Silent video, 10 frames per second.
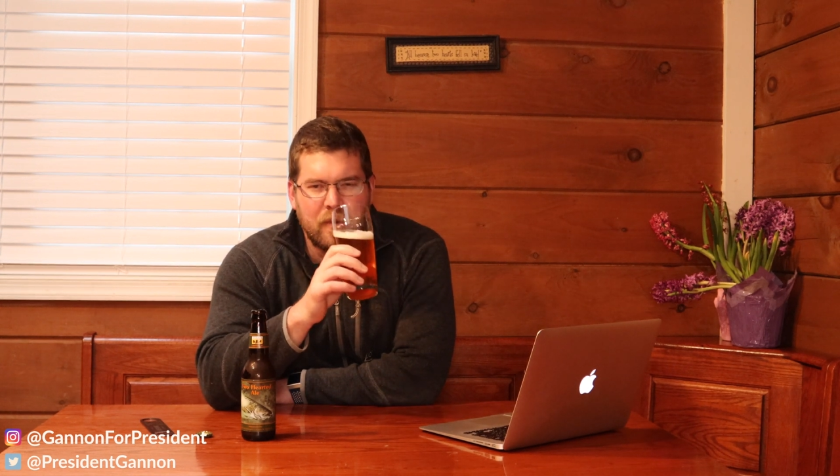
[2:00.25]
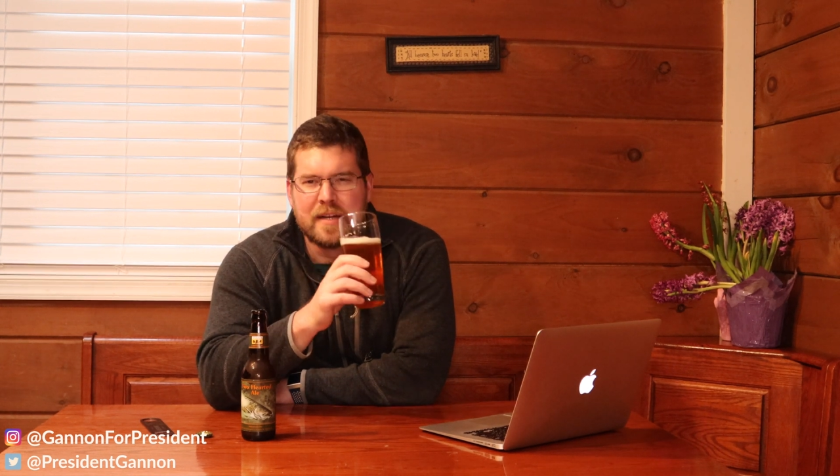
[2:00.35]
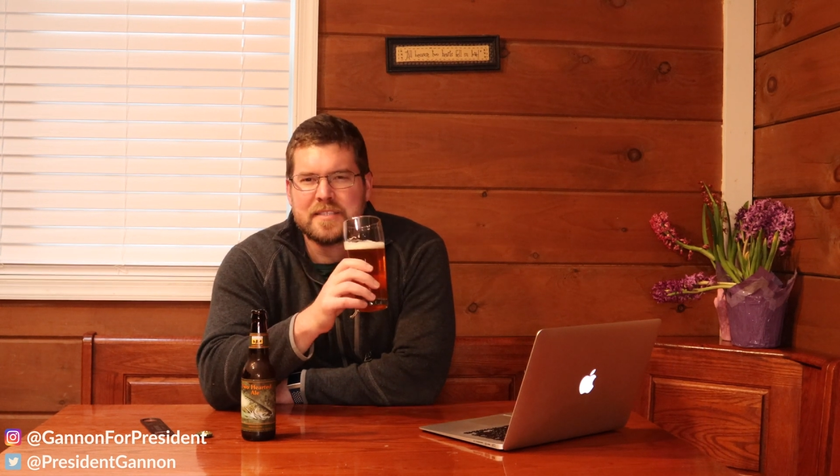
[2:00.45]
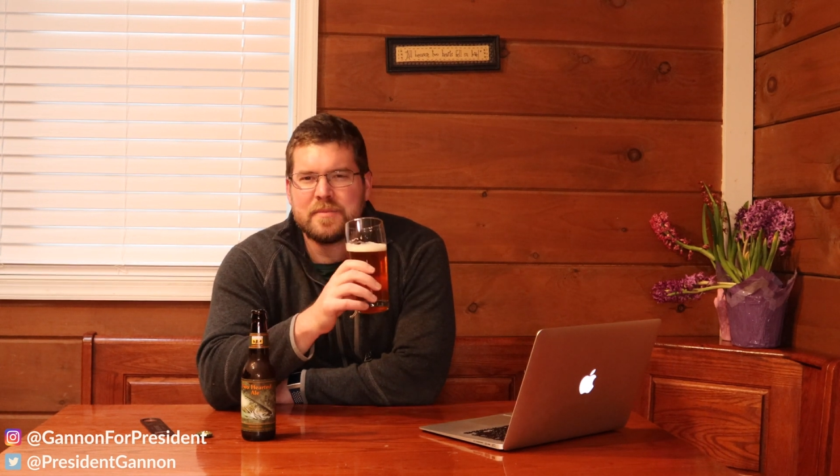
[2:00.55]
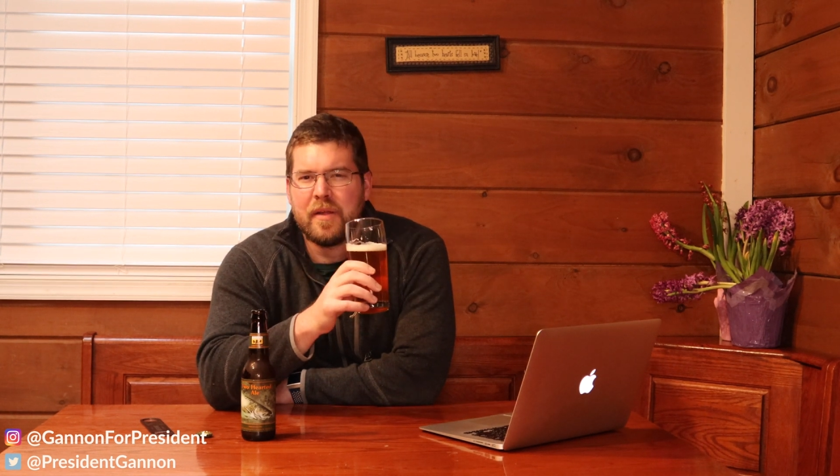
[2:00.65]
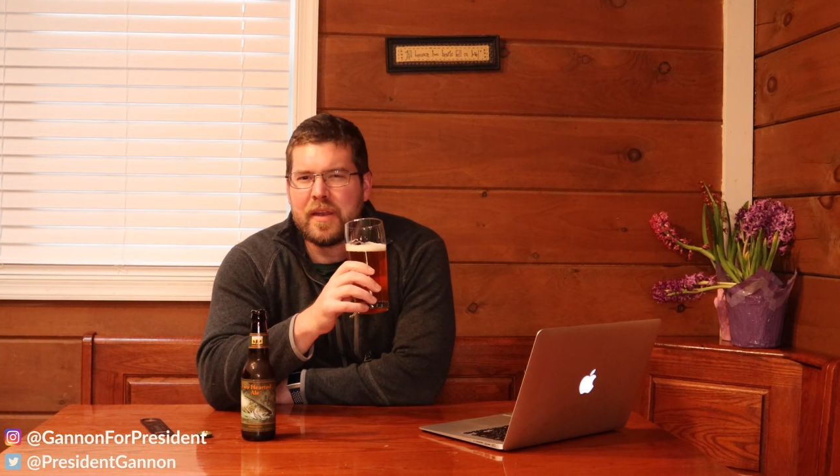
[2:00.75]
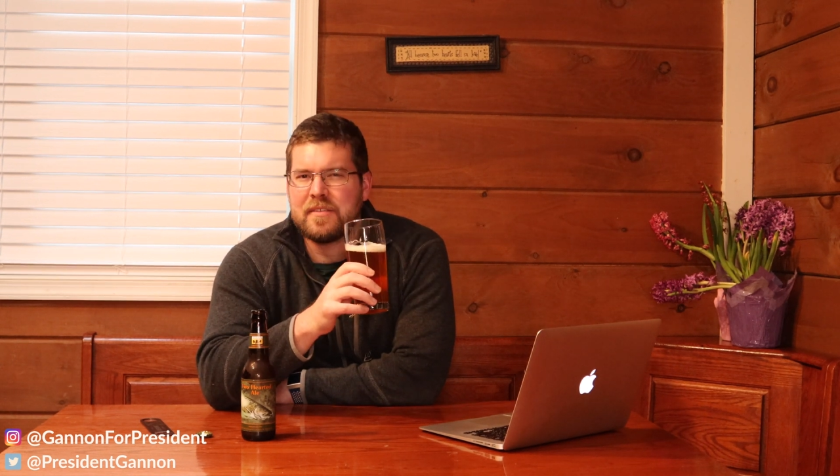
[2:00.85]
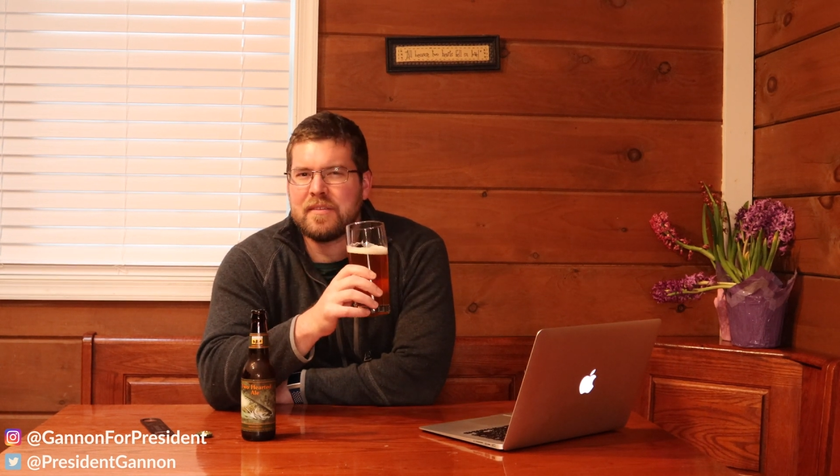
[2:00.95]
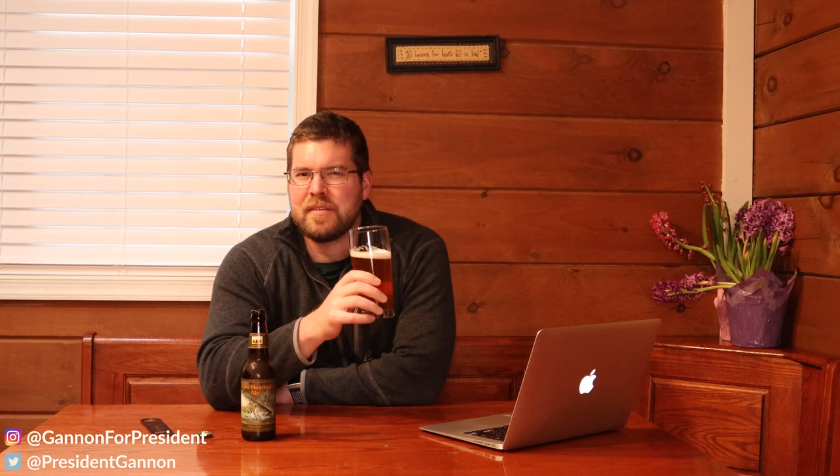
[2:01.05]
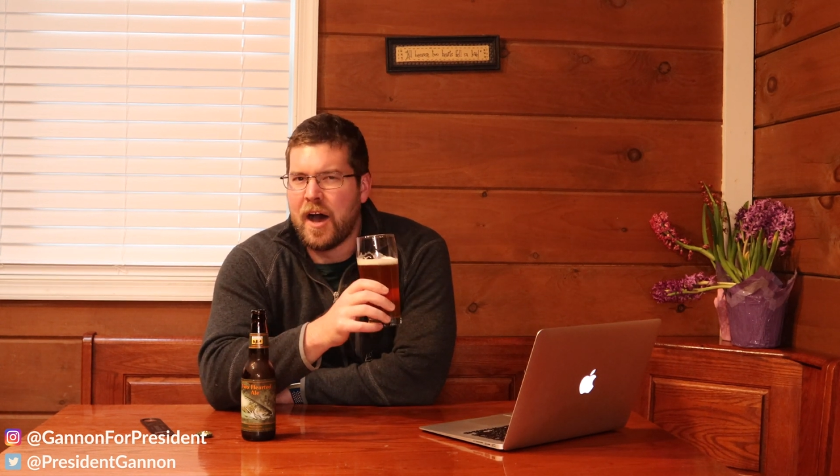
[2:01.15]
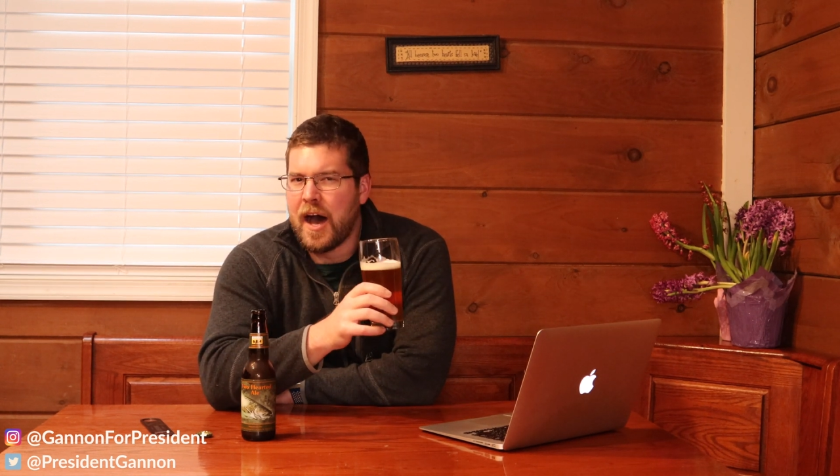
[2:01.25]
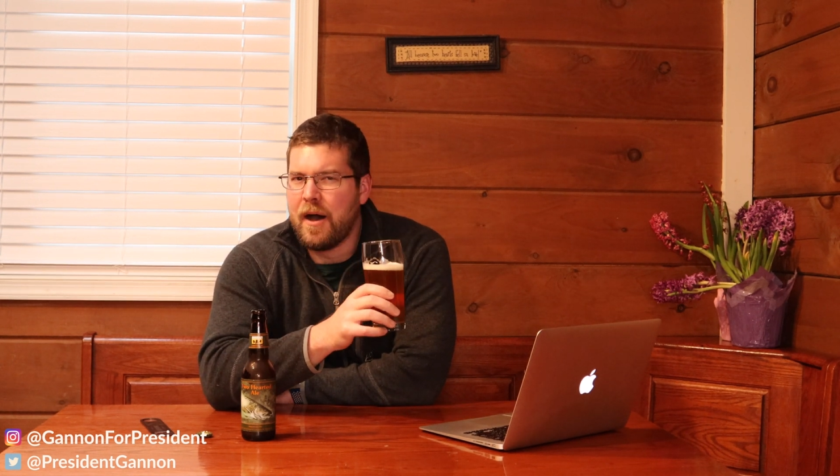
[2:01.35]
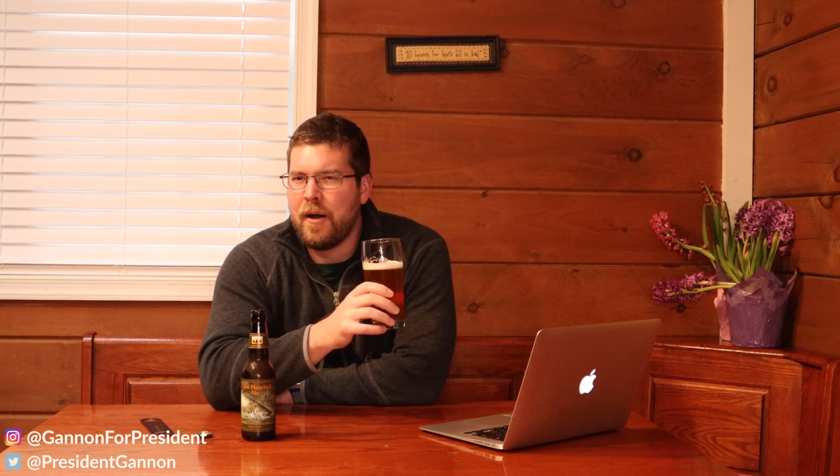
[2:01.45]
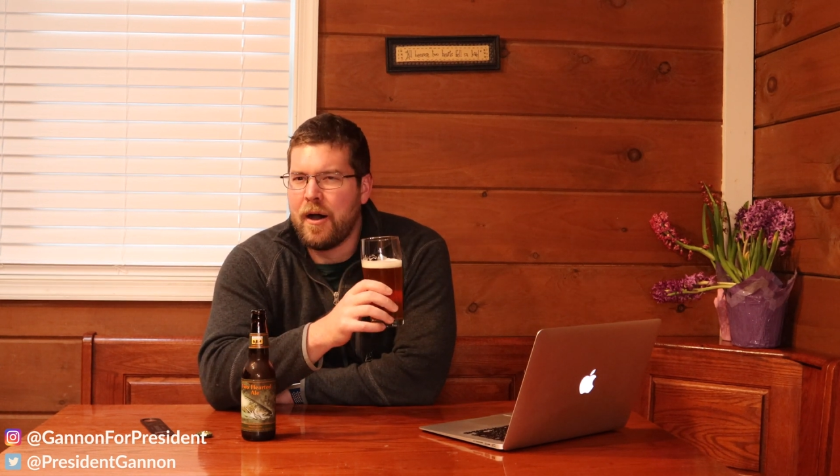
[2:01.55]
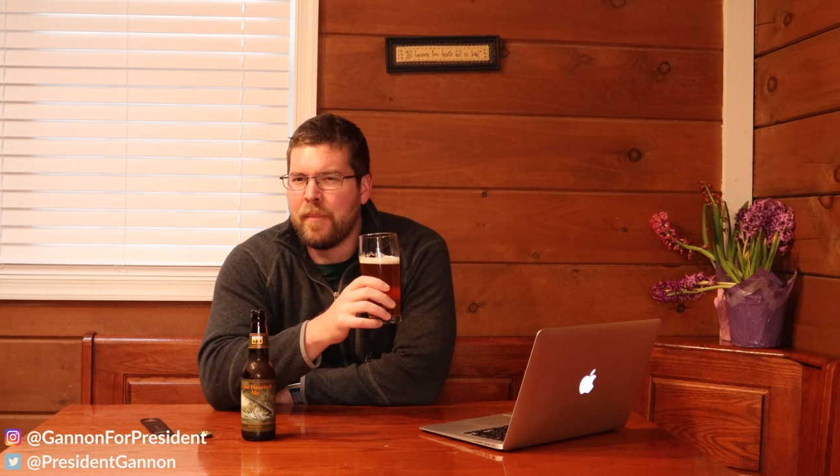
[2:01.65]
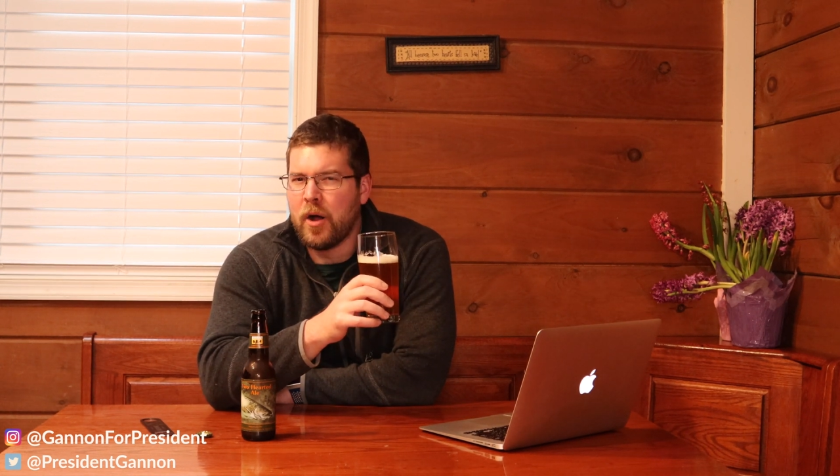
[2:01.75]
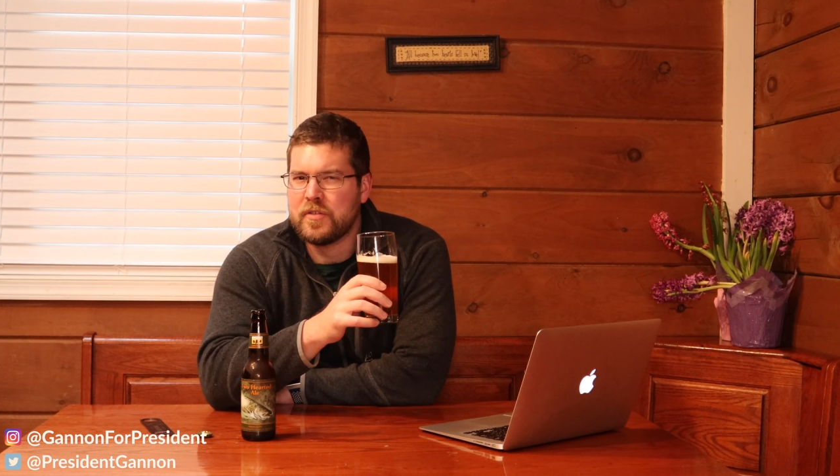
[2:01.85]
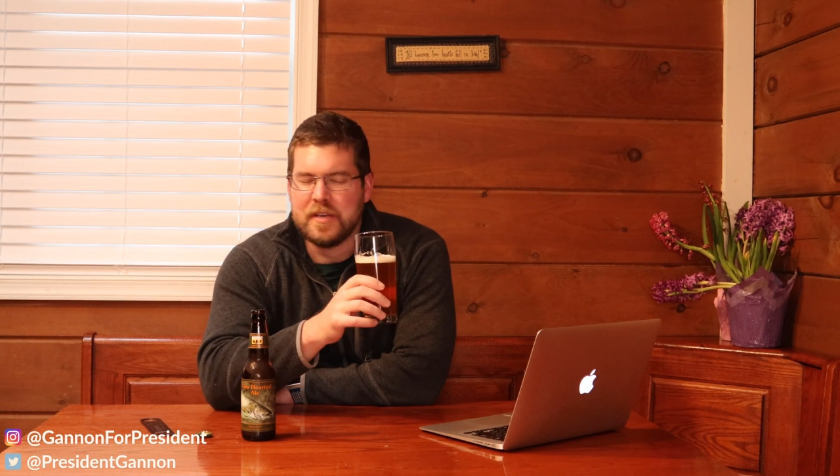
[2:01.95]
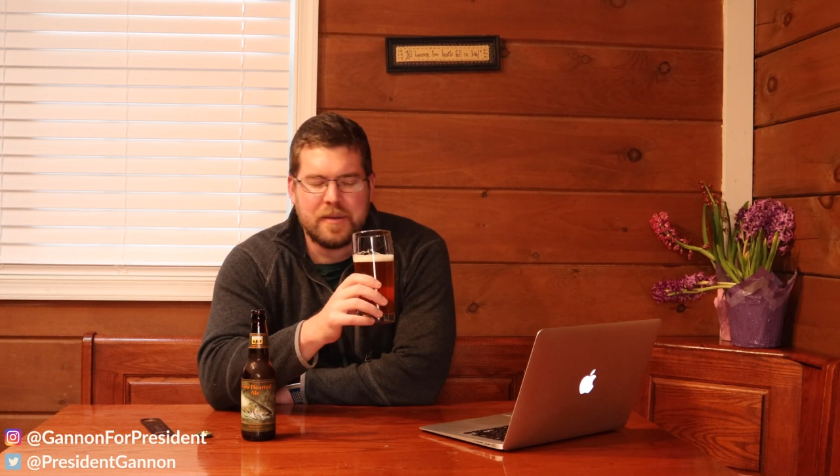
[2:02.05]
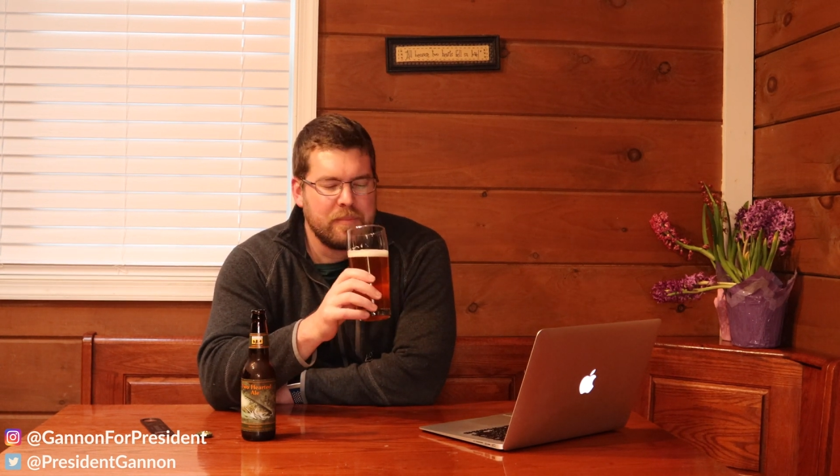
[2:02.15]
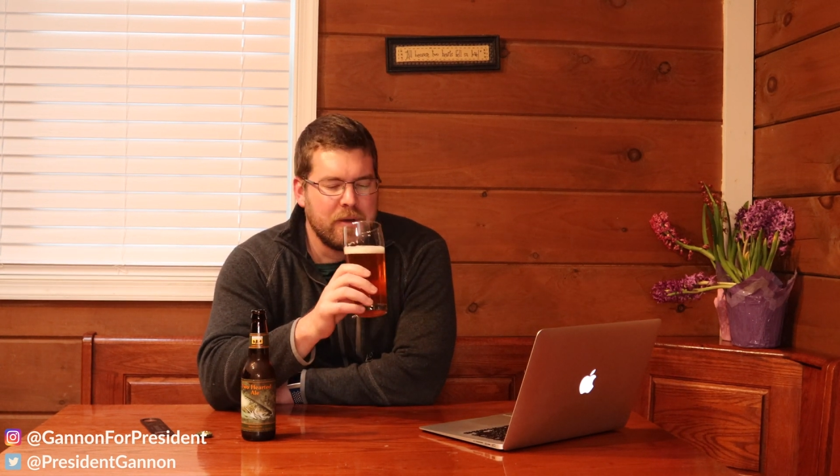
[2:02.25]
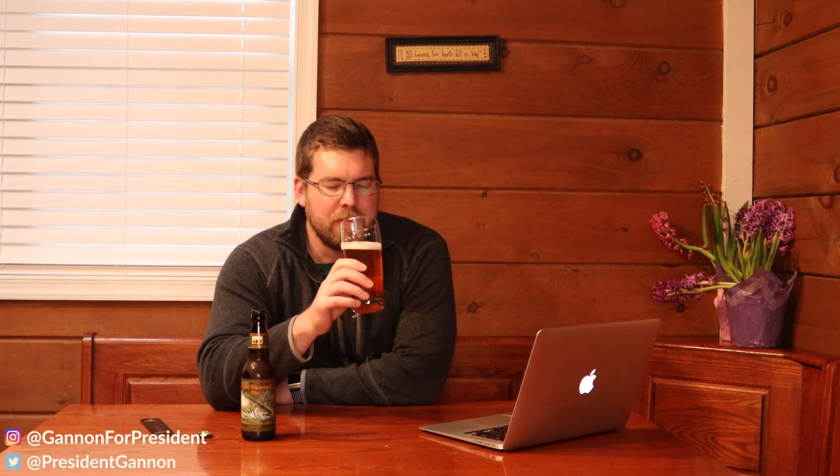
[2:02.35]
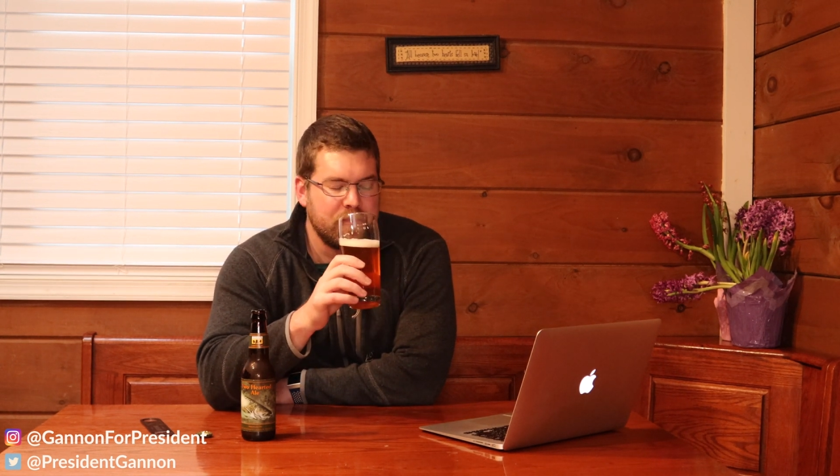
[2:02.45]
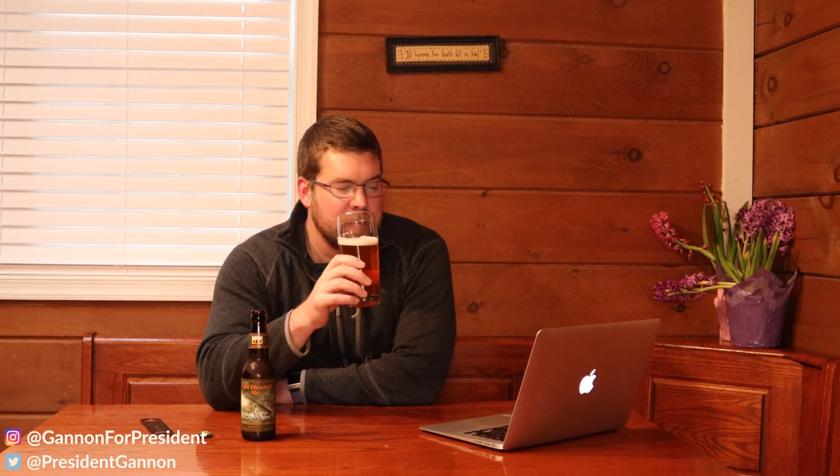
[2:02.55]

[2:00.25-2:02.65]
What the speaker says: I'm gonna smell it. It's malty, but